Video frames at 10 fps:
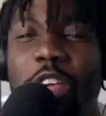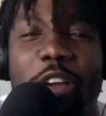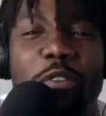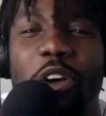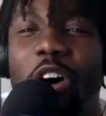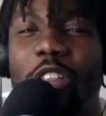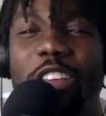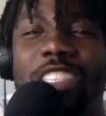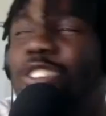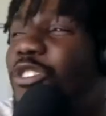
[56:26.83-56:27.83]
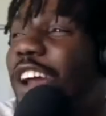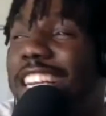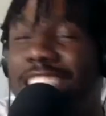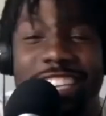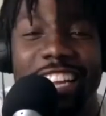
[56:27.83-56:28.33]
with all these
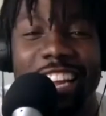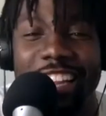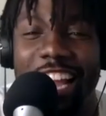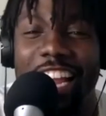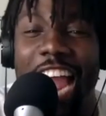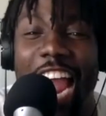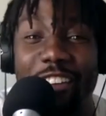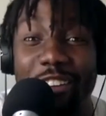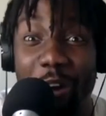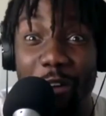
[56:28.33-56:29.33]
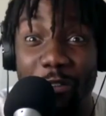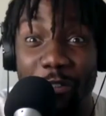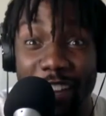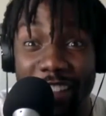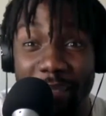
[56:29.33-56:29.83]
greats that Kyrie won't fuck
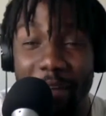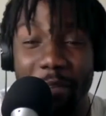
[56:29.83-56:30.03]
them up in